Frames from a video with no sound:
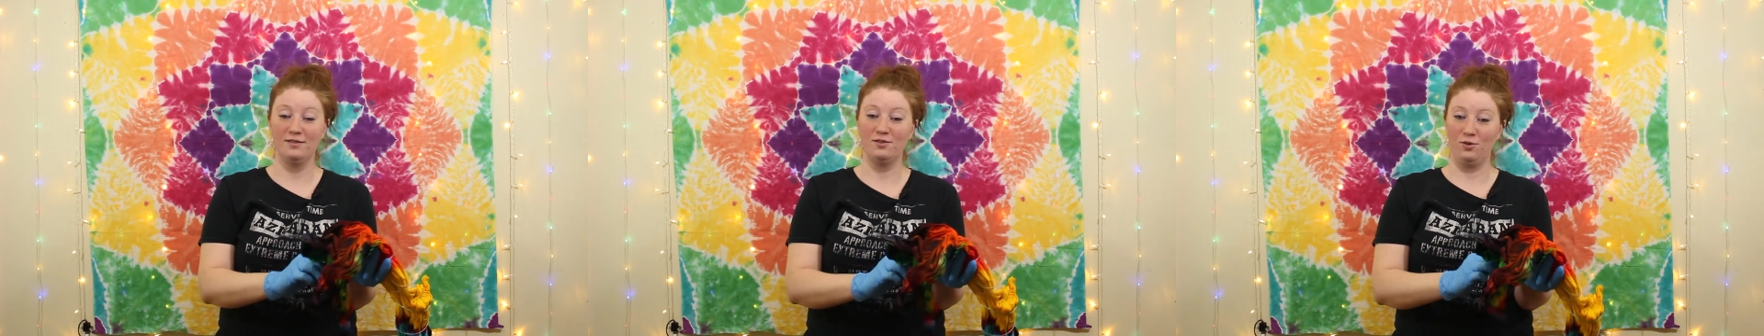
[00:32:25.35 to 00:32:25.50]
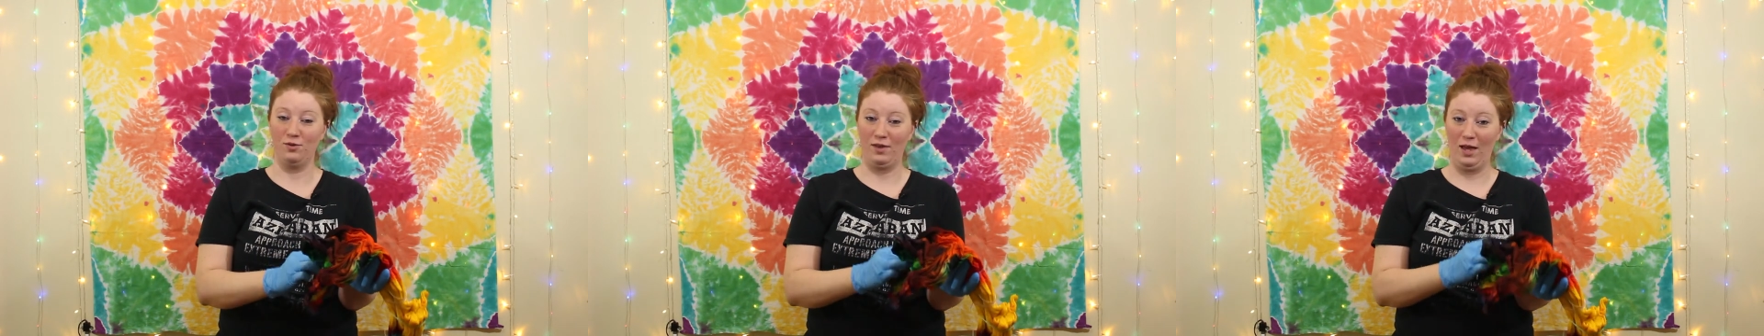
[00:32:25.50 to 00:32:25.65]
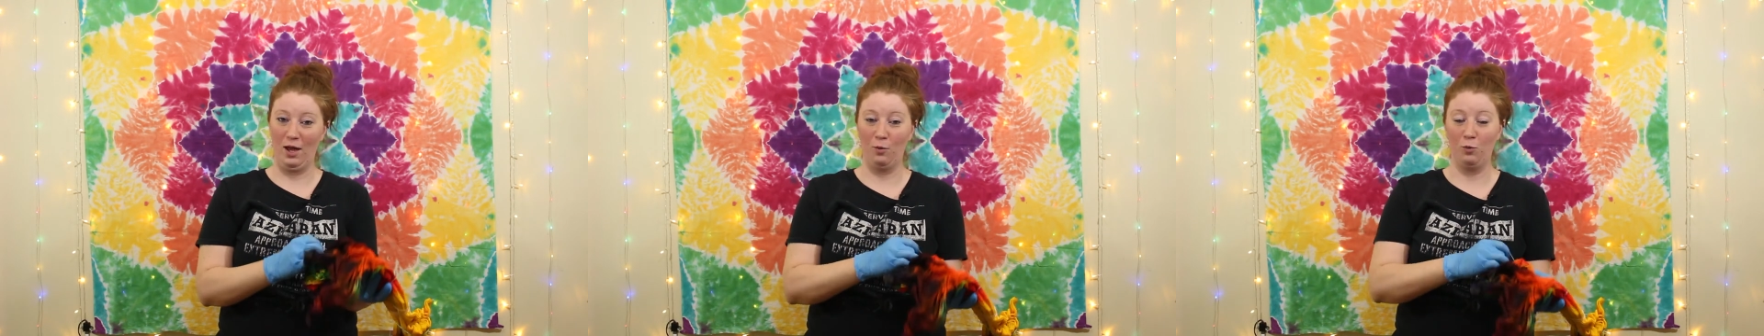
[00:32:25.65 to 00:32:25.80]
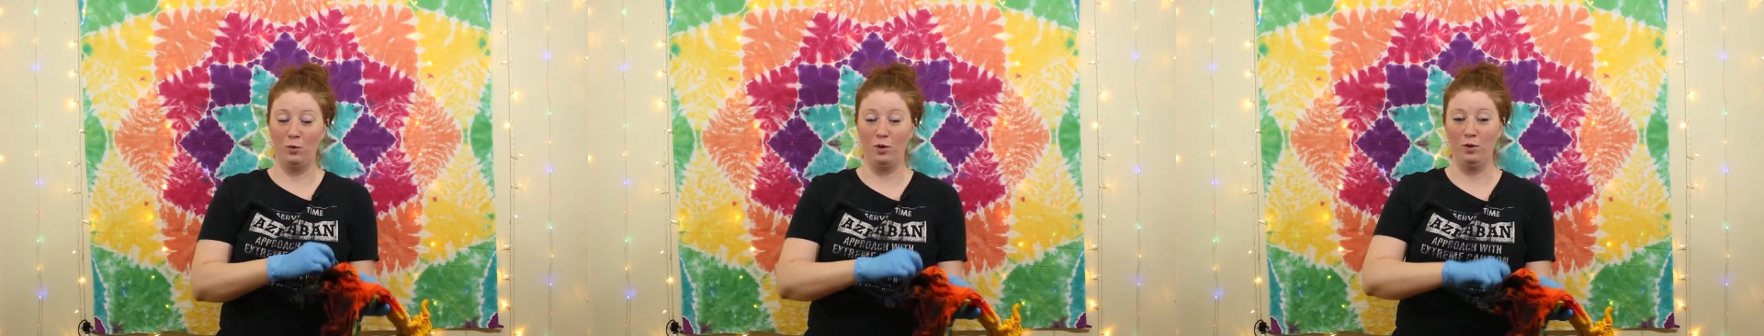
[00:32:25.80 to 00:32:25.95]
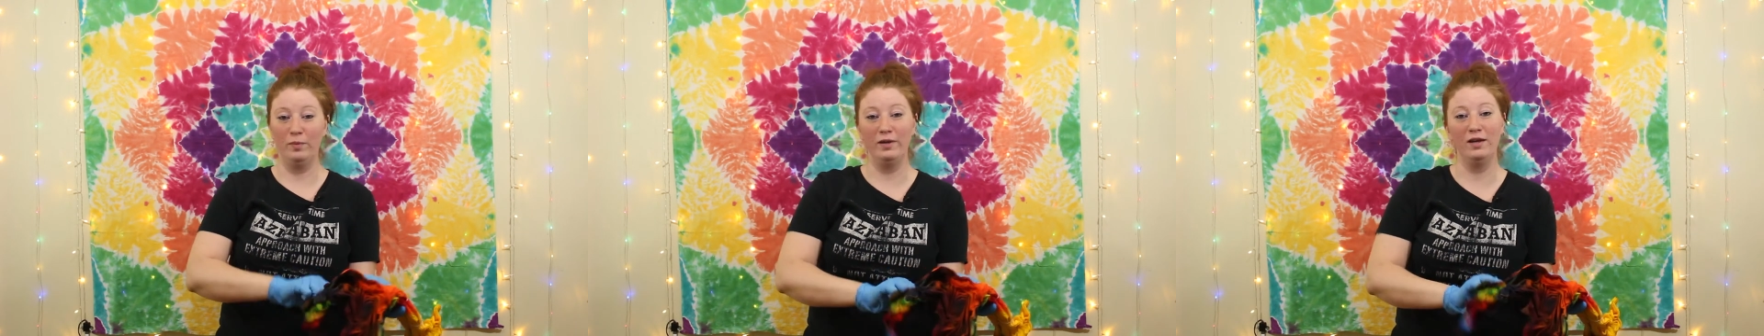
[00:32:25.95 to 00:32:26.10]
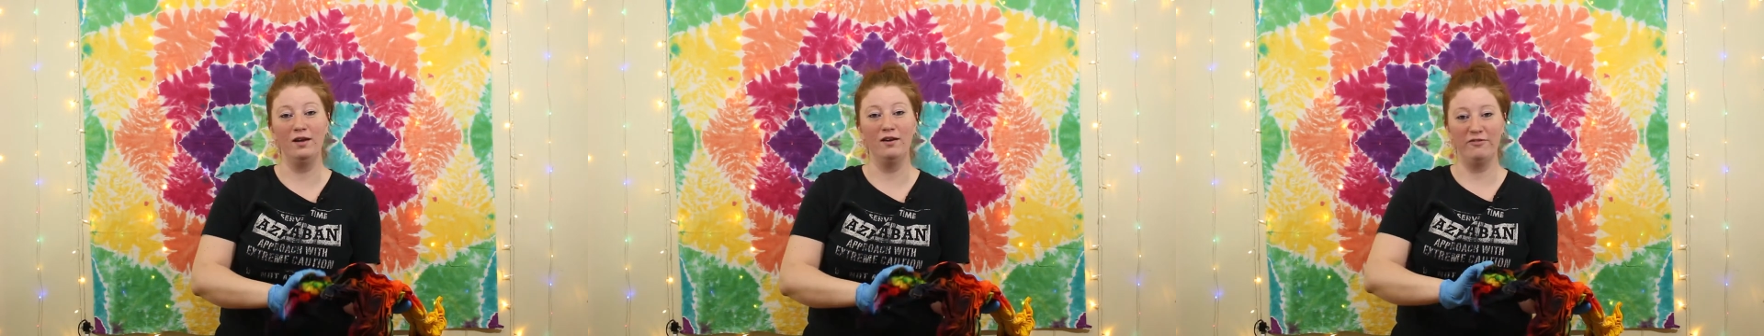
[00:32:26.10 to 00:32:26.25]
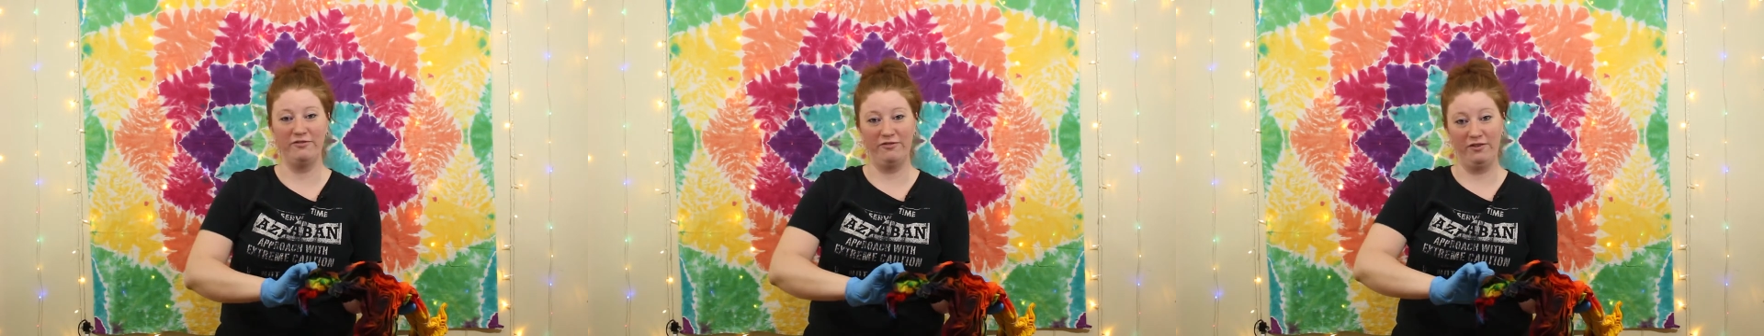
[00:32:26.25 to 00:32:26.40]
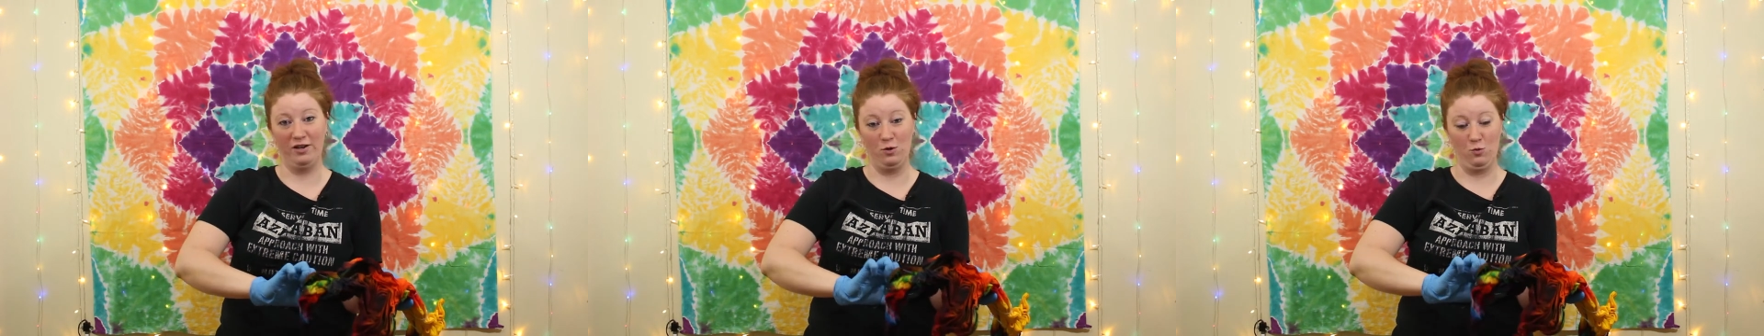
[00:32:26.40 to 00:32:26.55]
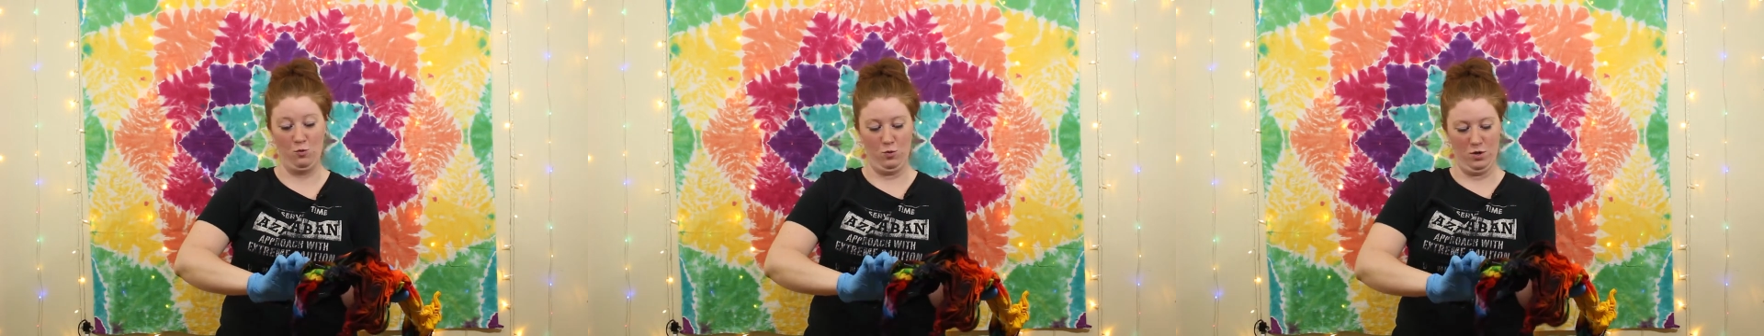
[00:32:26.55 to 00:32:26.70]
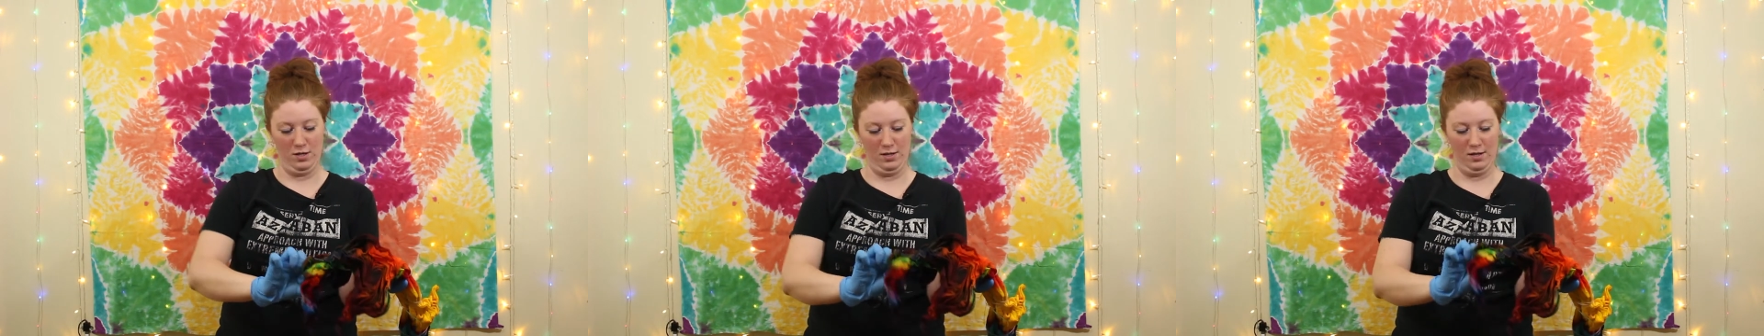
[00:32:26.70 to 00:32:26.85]
so that will be a
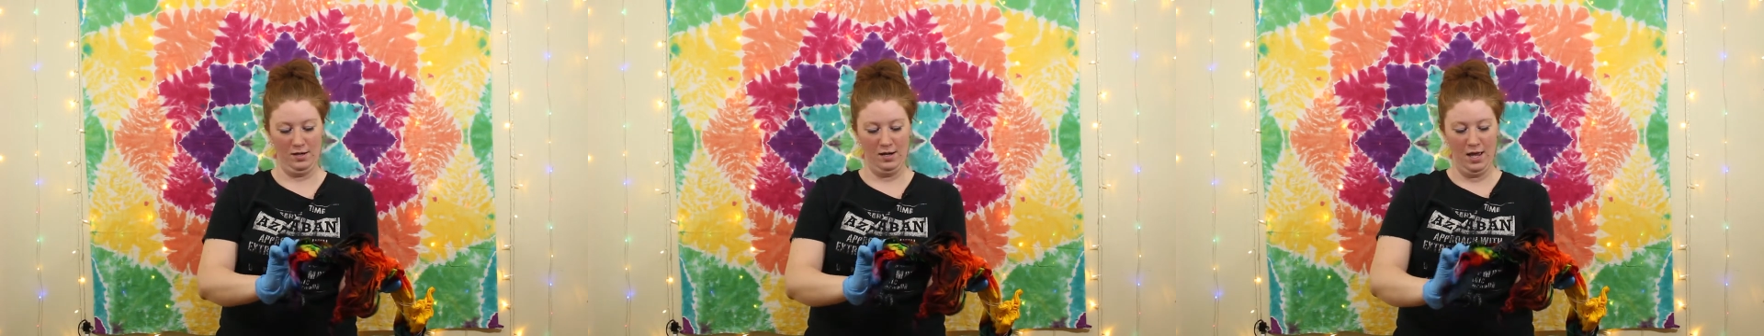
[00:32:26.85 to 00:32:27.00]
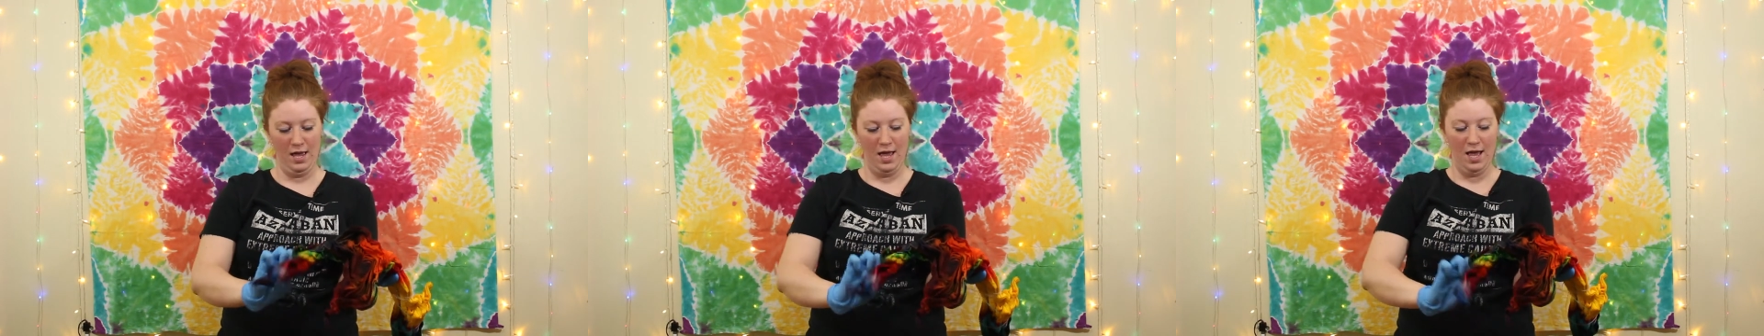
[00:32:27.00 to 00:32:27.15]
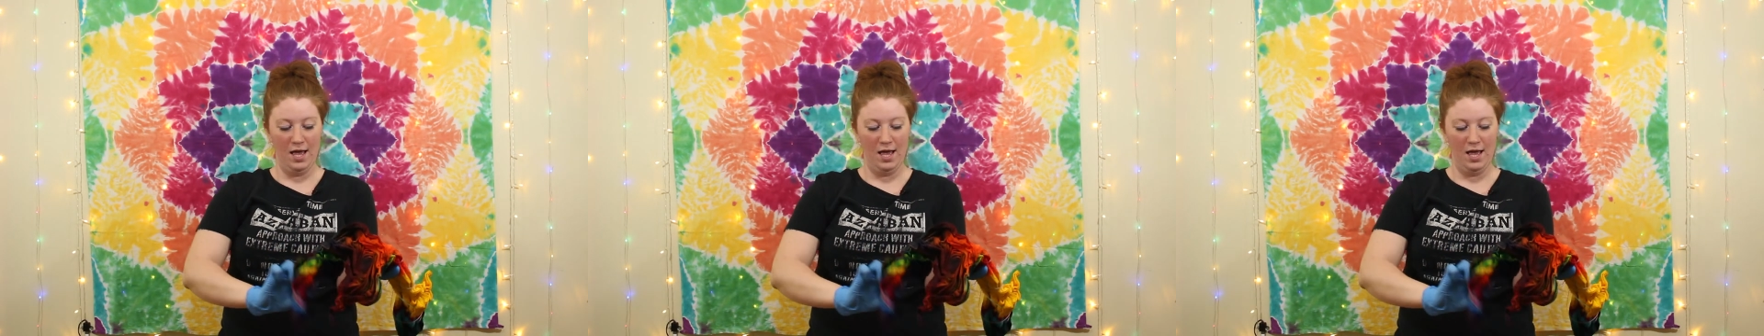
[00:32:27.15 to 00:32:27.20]
fun one.